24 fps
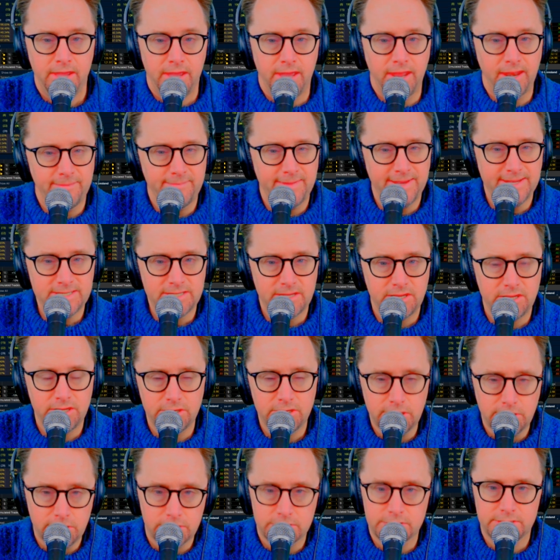And it makes a
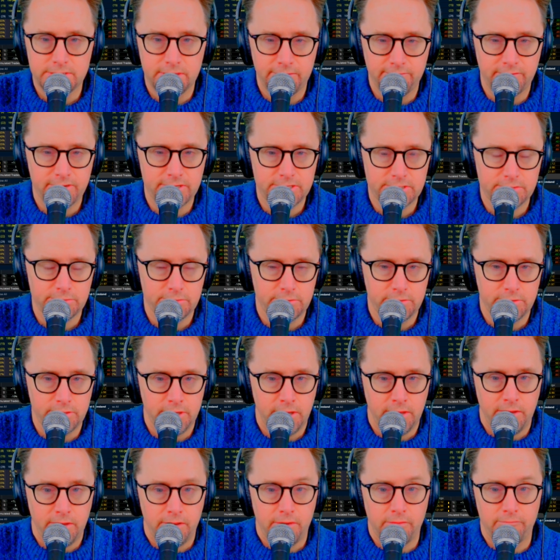huge difference
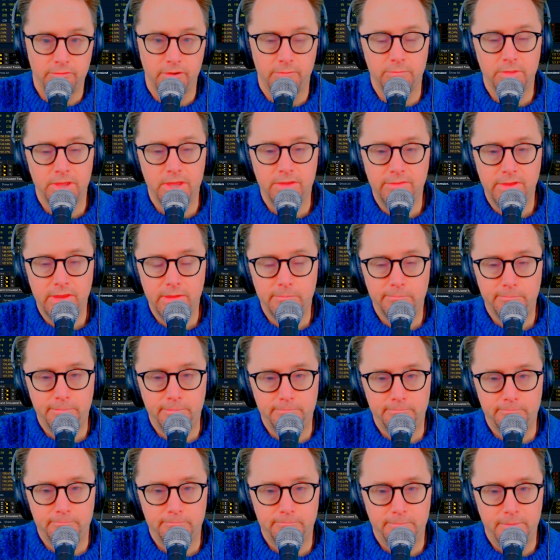from living
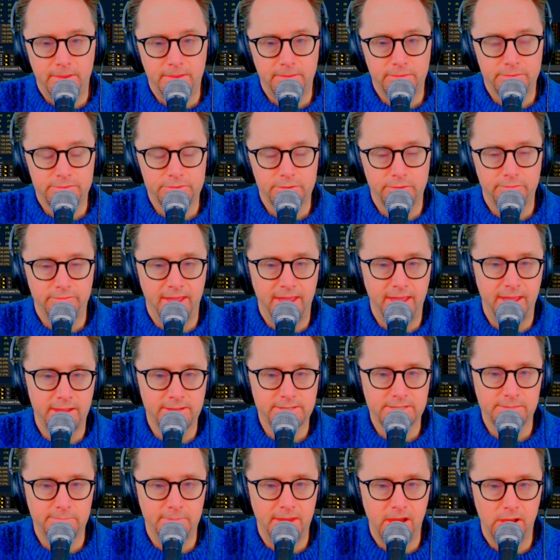sort of hand
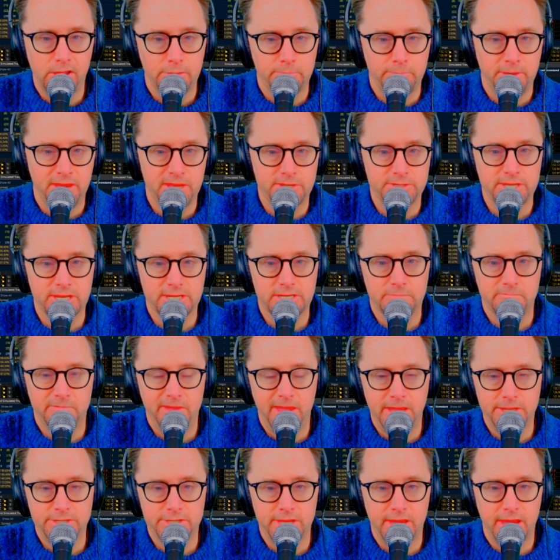to mouth, paycheck to
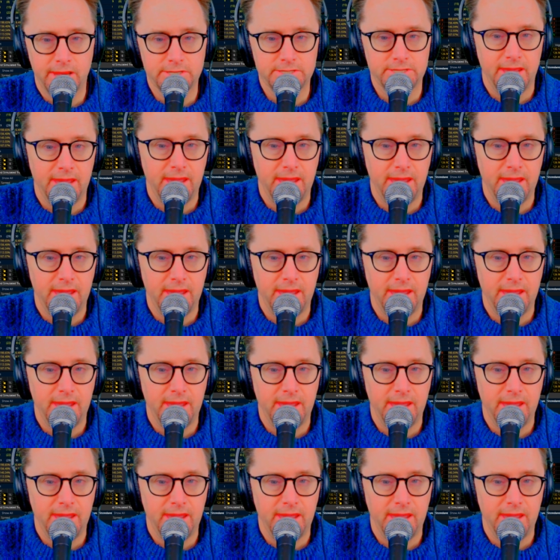paycheck, to